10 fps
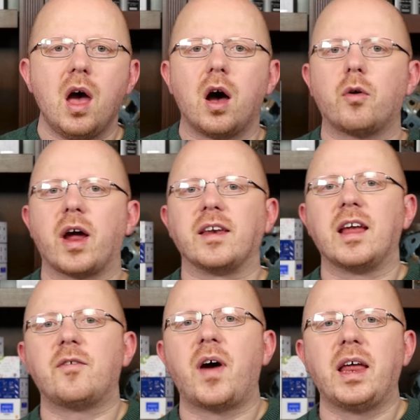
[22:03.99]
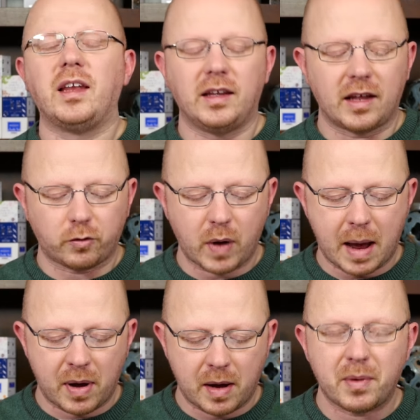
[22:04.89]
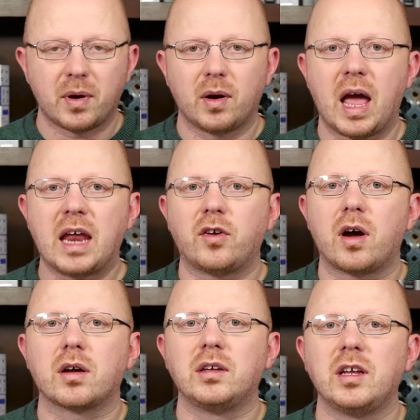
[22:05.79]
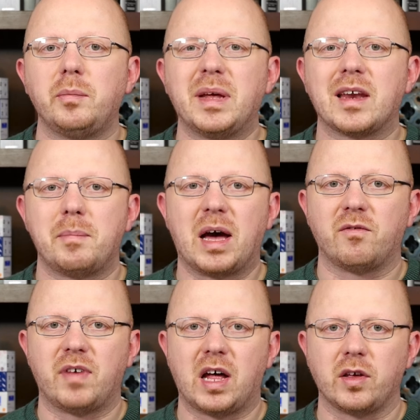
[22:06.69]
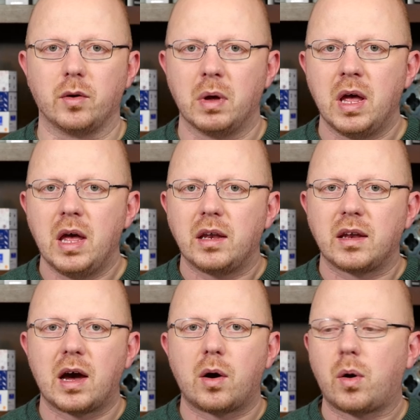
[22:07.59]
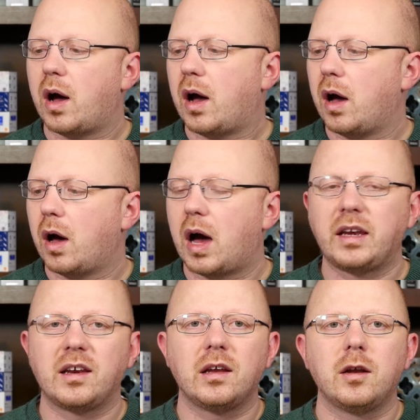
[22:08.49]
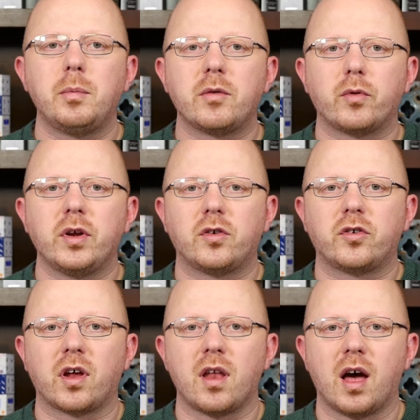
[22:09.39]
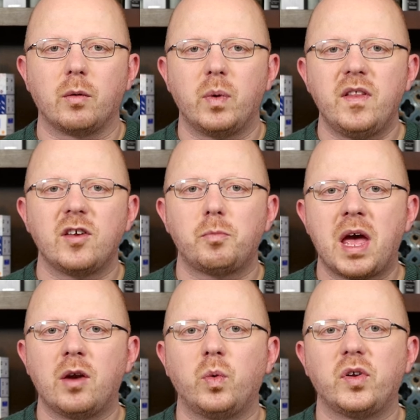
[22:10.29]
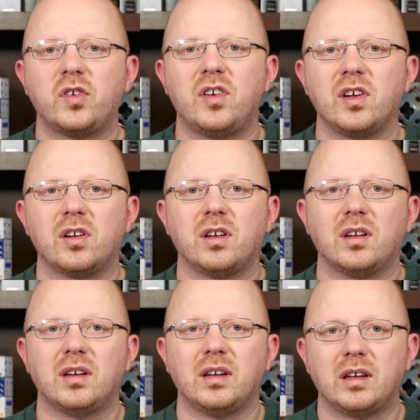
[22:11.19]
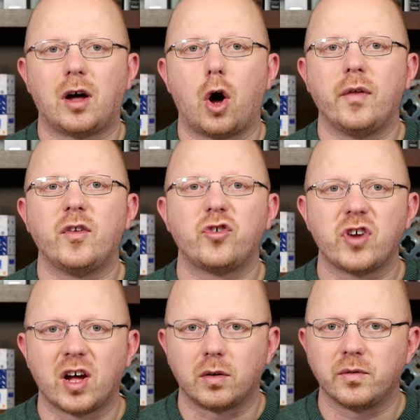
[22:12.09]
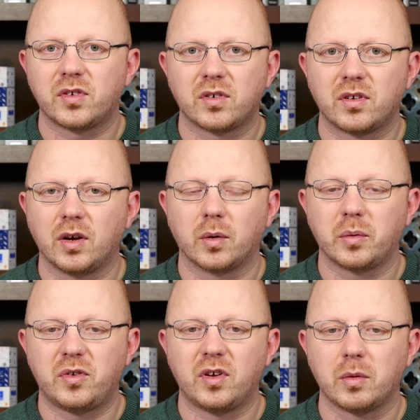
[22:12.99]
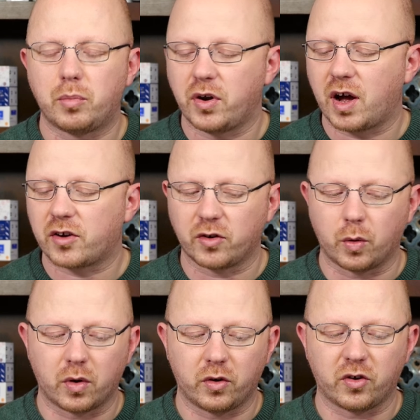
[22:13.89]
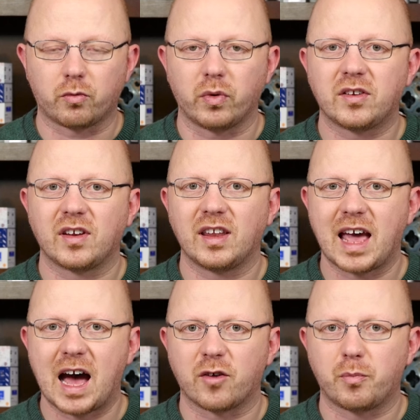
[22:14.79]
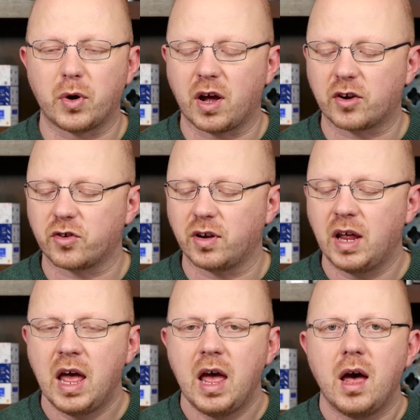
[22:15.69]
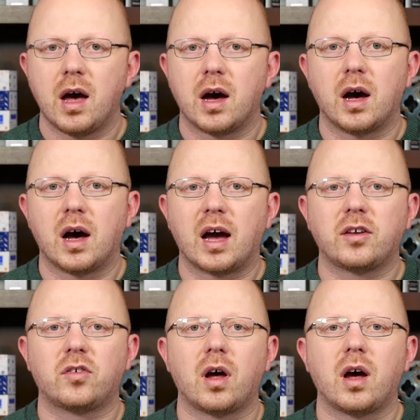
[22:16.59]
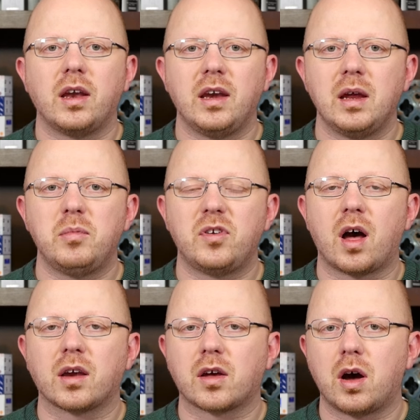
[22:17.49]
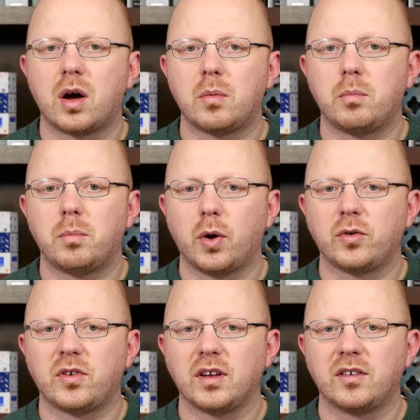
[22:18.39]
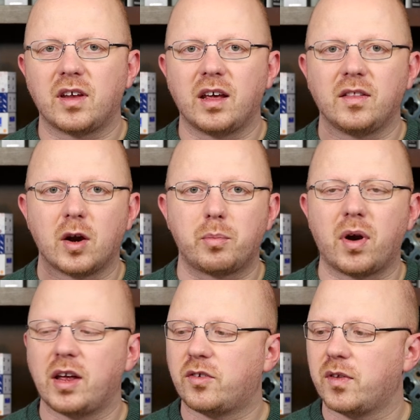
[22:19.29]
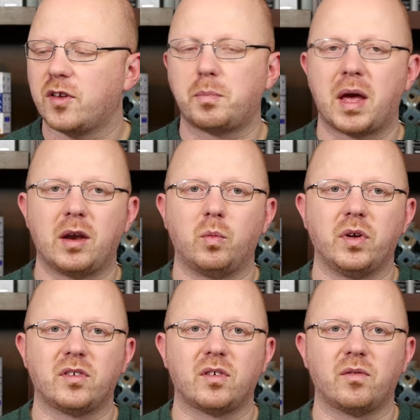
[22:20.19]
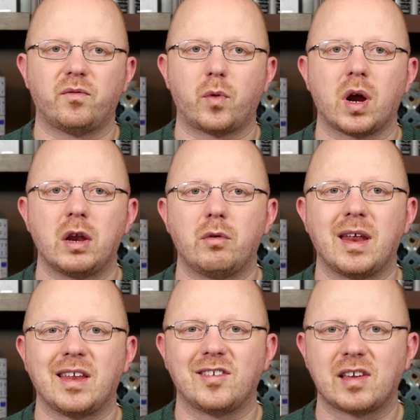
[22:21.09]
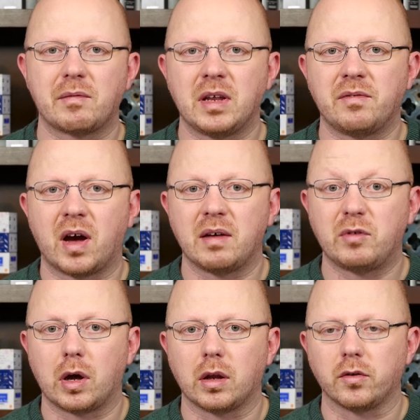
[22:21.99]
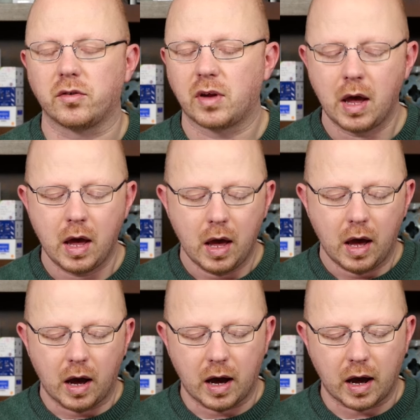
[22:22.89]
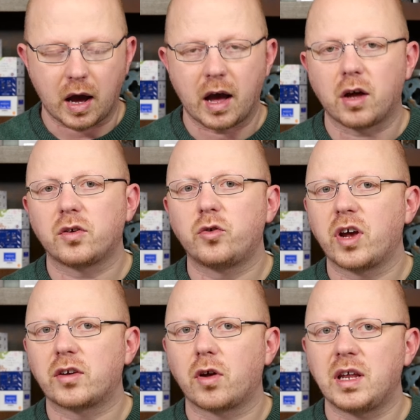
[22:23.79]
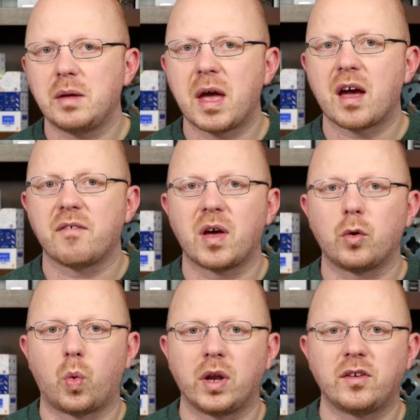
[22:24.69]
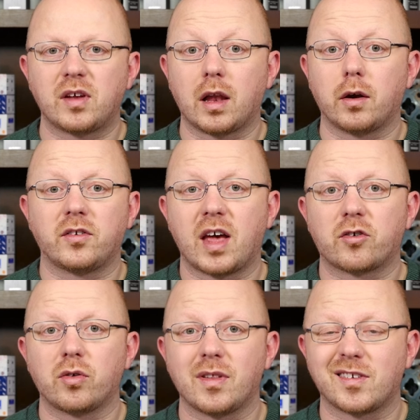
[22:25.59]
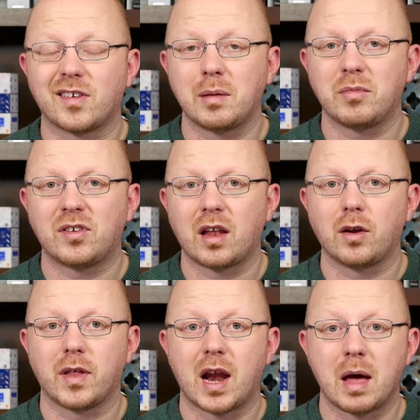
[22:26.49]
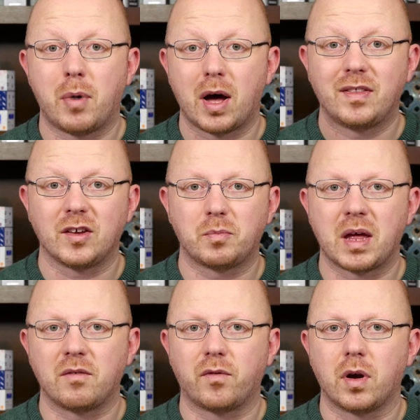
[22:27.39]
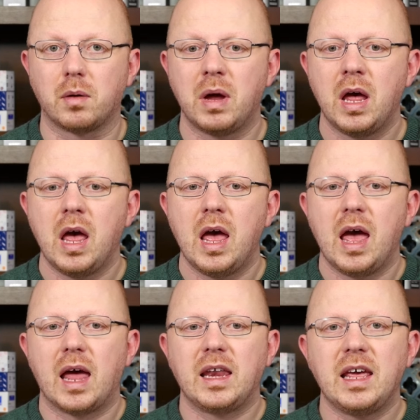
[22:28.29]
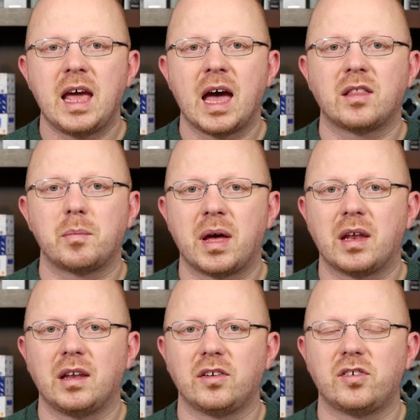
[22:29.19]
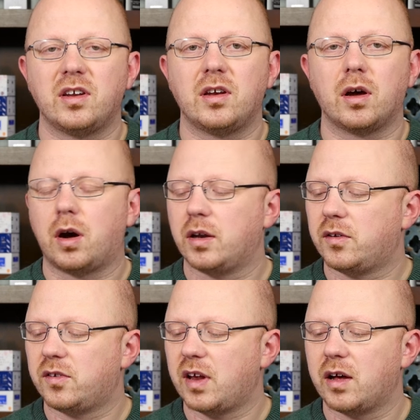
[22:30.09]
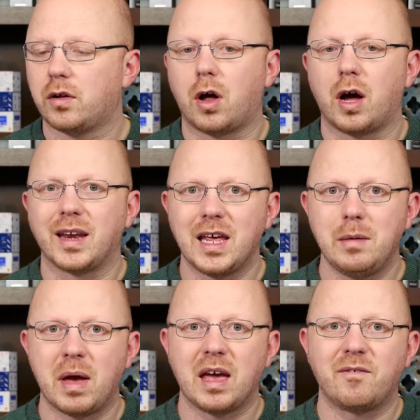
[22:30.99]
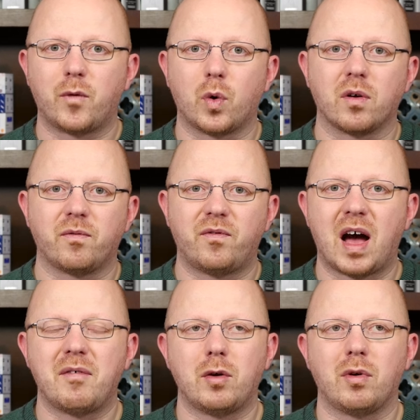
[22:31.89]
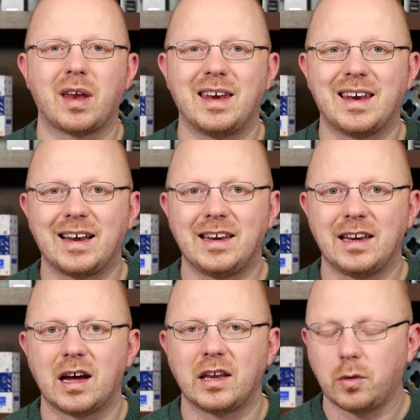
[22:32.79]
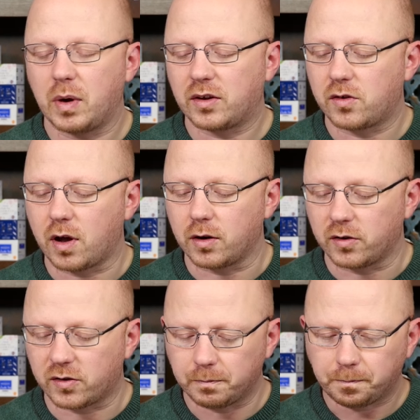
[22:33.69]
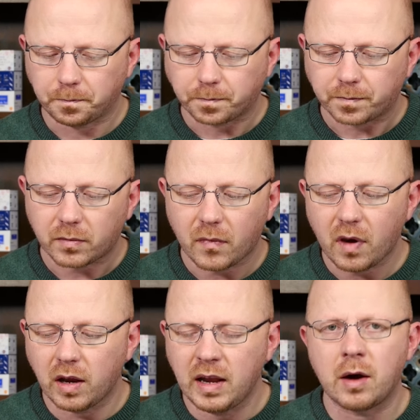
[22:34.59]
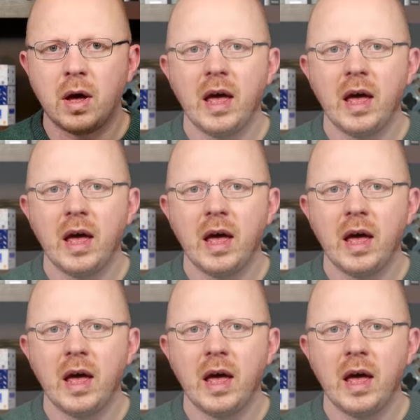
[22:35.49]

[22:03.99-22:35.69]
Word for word: All right, now finally, let's wrap up and talk a little bit about value. Now, I did a little bit of research online. When this pen was still on the shelves, you know, it was still in production or just recently out of production, uh, I saw a nibs.com posting saying their price for this pen was $475. Uh, I also checked on eBay. I found one seller. It's actually the same seller that I bought this pen from. And he had the pen listed on sale on eBay for 599 US dollars. Now,